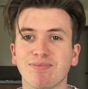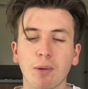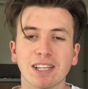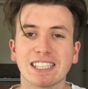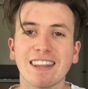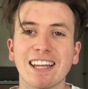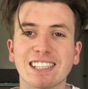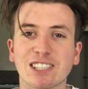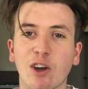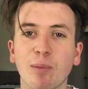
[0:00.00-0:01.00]
gonna send that
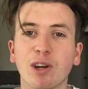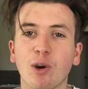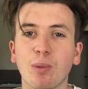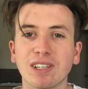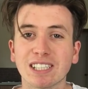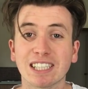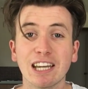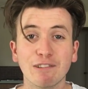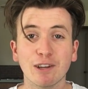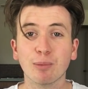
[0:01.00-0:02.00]
to Simon Goodwin to
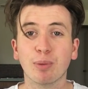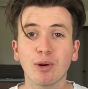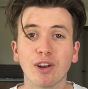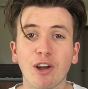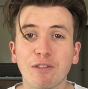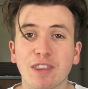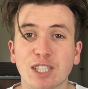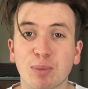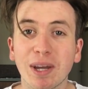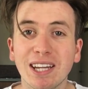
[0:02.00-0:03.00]
see if he'll put it over the
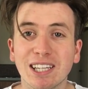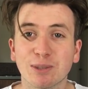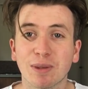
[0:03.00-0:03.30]
speakers